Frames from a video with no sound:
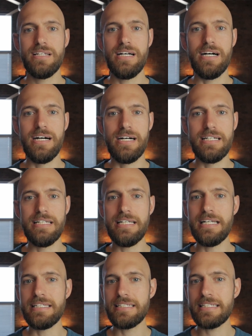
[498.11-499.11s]
uh,
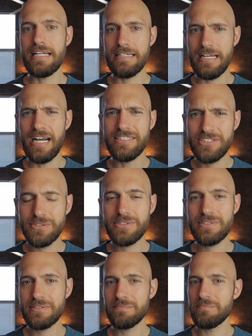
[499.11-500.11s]
it, it, I
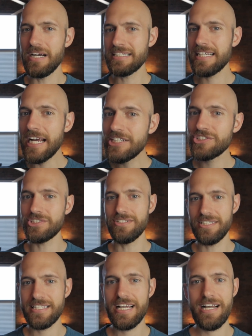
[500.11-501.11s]
do
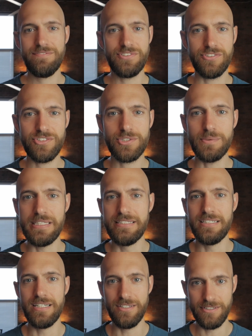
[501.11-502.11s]
occasionally have to
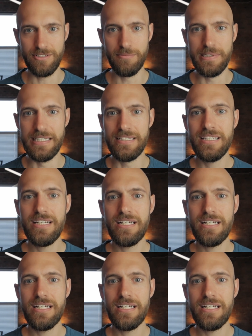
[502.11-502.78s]
squint a little bit